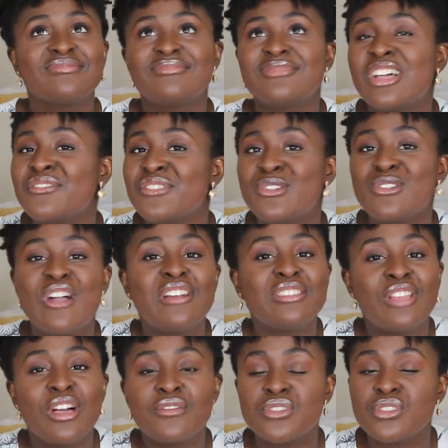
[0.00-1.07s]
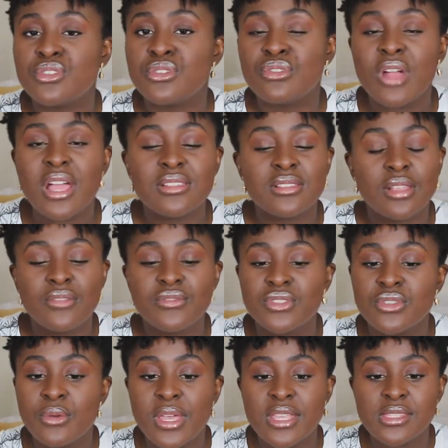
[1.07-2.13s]
love you. God loves you. Christ loves
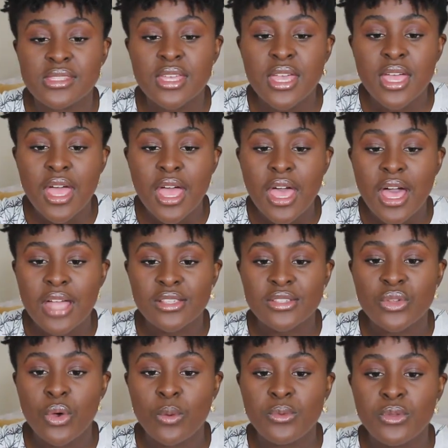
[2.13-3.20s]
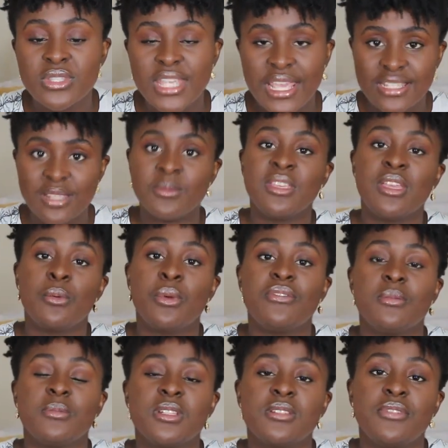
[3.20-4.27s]
you. And I just hope you take something away
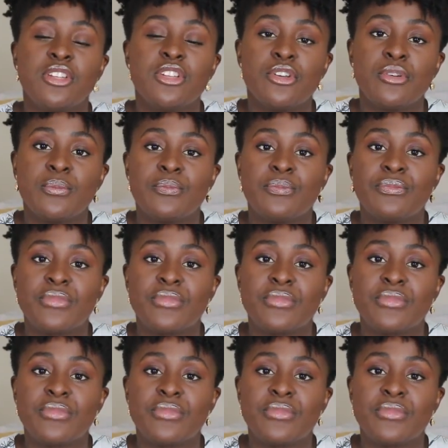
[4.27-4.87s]
from this video.